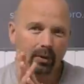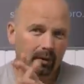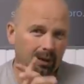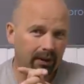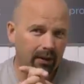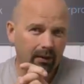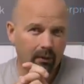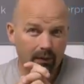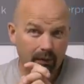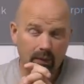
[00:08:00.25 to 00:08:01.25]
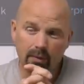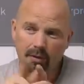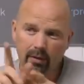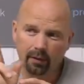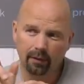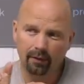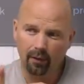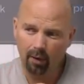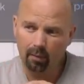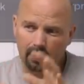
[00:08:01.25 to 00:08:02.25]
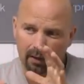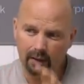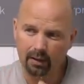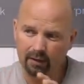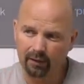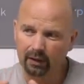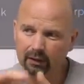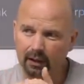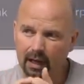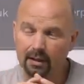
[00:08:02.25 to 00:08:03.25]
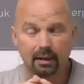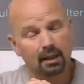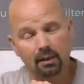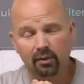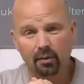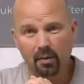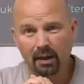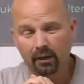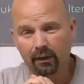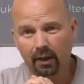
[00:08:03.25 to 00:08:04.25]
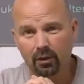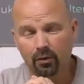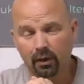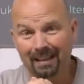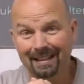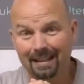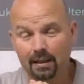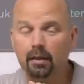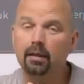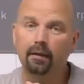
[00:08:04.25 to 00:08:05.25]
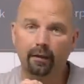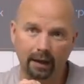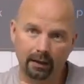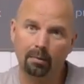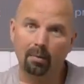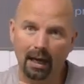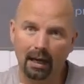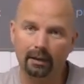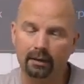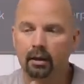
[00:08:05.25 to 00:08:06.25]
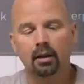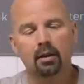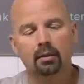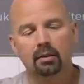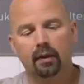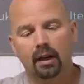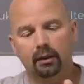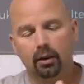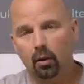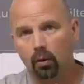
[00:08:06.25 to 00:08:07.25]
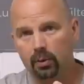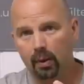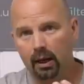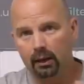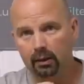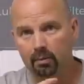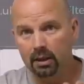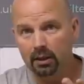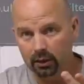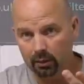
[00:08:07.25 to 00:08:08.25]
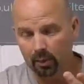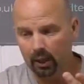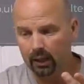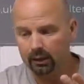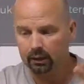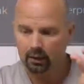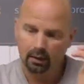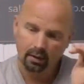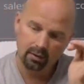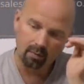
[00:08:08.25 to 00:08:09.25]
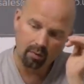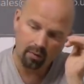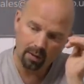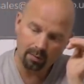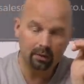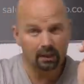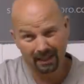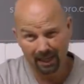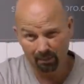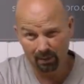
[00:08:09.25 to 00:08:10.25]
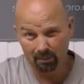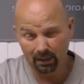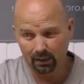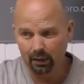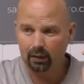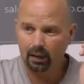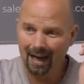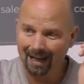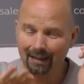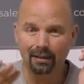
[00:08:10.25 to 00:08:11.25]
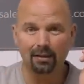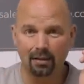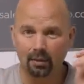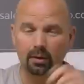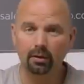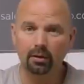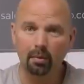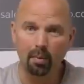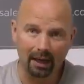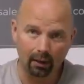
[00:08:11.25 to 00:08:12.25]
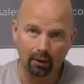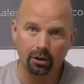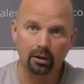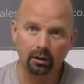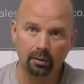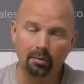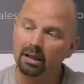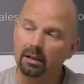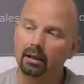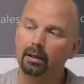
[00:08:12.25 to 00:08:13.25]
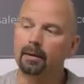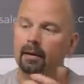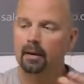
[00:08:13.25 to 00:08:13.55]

only thing that we've used from this filter as it came from the manufacturer is the fine pad. We've added a coarse pad, a medium pad, some primary settlement media, and some good biological media.